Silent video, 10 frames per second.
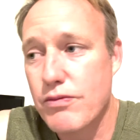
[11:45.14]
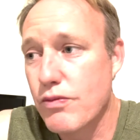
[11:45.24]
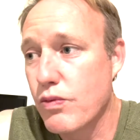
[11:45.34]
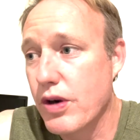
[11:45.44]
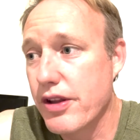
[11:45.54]

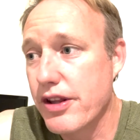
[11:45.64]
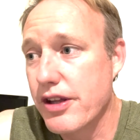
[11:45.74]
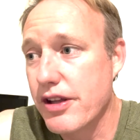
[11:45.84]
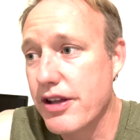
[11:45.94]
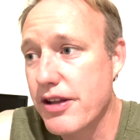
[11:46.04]
one of
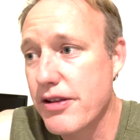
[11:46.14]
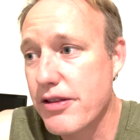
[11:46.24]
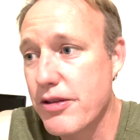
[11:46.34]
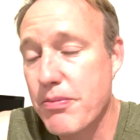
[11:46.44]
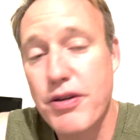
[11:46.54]
the
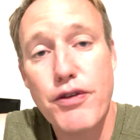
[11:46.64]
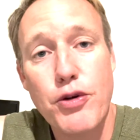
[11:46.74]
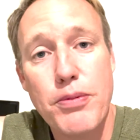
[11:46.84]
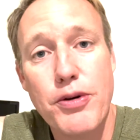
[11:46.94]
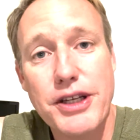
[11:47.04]
pivotal
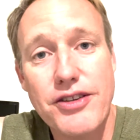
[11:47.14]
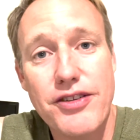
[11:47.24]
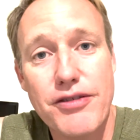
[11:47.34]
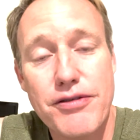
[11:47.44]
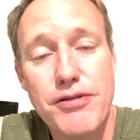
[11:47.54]
points
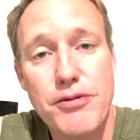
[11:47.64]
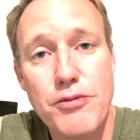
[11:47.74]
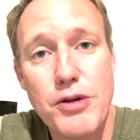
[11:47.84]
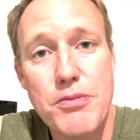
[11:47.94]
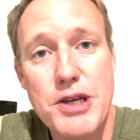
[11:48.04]
of
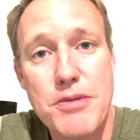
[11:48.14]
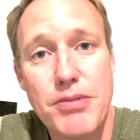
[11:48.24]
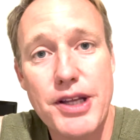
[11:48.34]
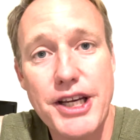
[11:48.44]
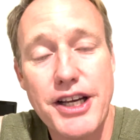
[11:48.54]
when me and
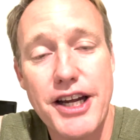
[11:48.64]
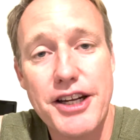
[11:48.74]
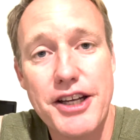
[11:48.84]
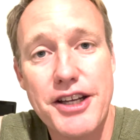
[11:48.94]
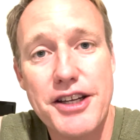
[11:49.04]
Blake kind
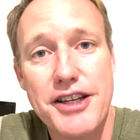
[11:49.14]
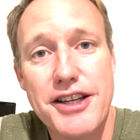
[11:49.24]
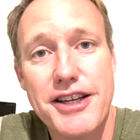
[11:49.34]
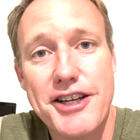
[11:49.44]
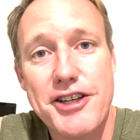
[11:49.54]
of
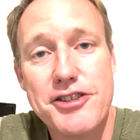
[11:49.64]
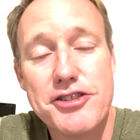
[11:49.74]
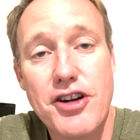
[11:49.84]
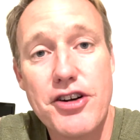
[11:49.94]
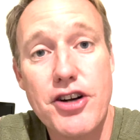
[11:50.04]

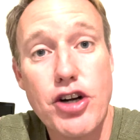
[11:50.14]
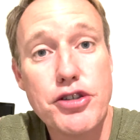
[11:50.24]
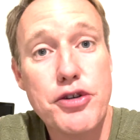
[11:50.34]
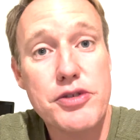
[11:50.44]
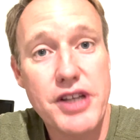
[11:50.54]
started our
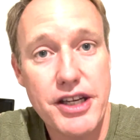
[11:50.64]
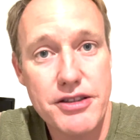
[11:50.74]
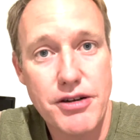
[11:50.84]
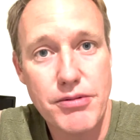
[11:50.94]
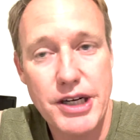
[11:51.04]
Goosehead
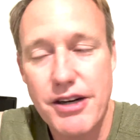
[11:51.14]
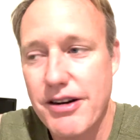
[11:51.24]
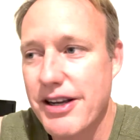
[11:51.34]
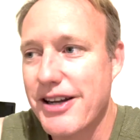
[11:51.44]
career.